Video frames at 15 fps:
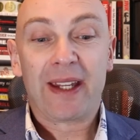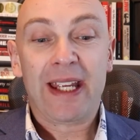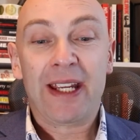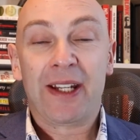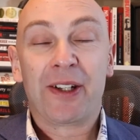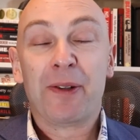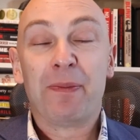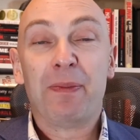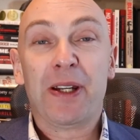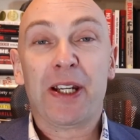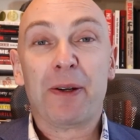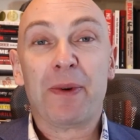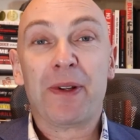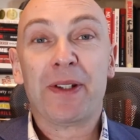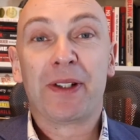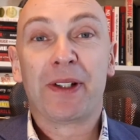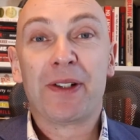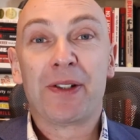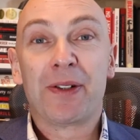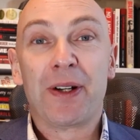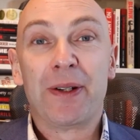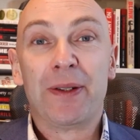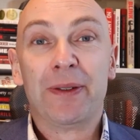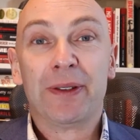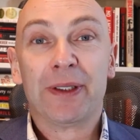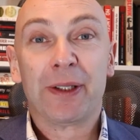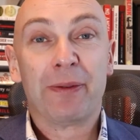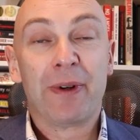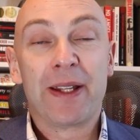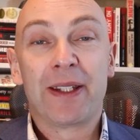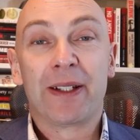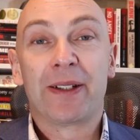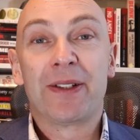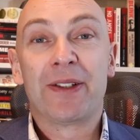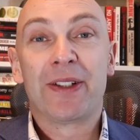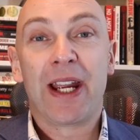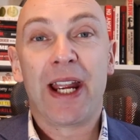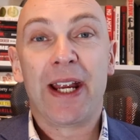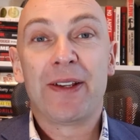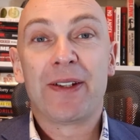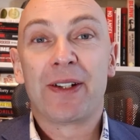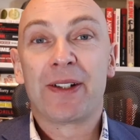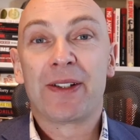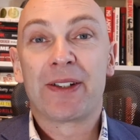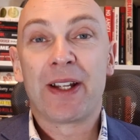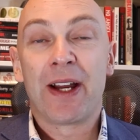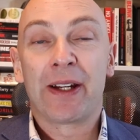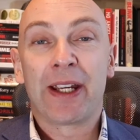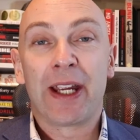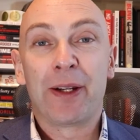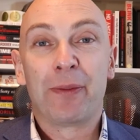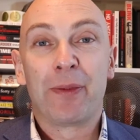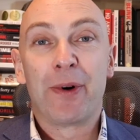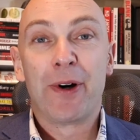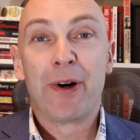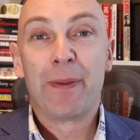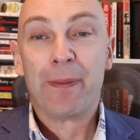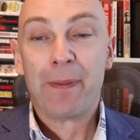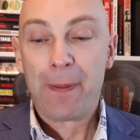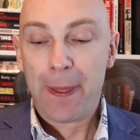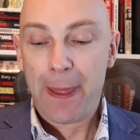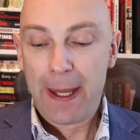it could become under control. The weather could change. It could start getting warm.